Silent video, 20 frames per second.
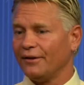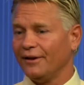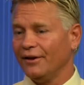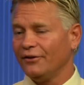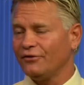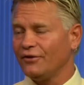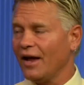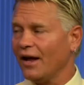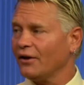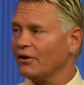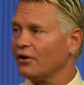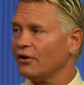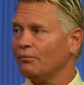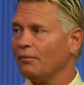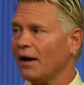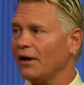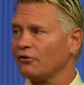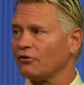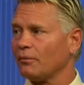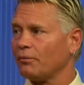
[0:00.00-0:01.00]
it's not a good
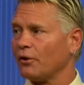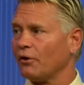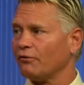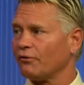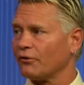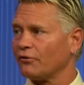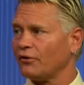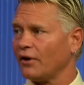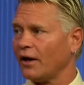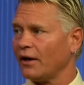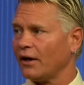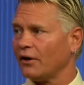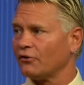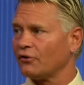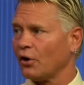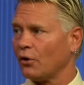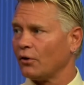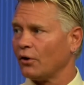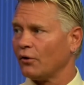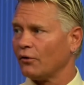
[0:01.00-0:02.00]
matchup, though, for San
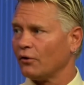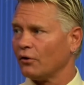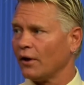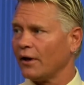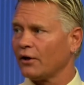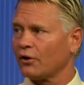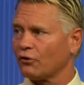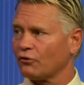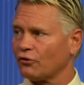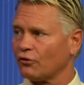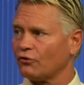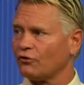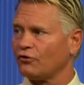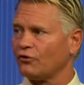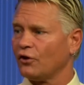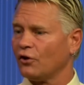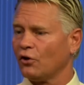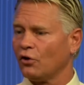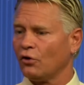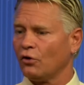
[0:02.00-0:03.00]
Antonio. The Lakers are
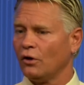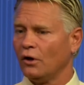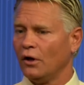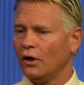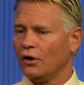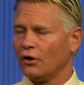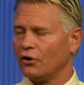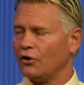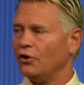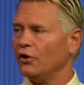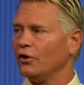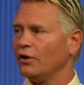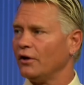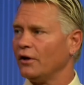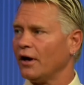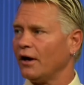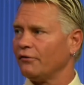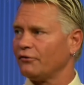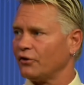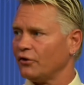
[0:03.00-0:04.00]
still good
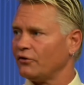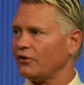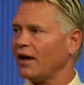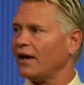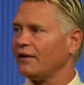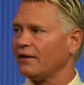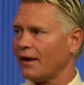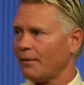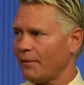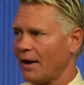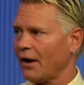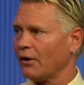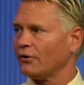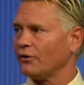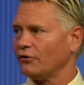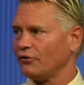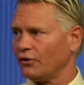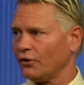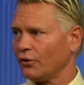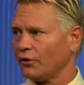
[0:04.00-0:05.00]
enough to take them out in the
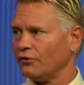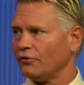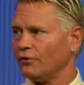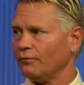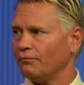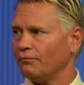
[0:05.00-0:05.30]
series.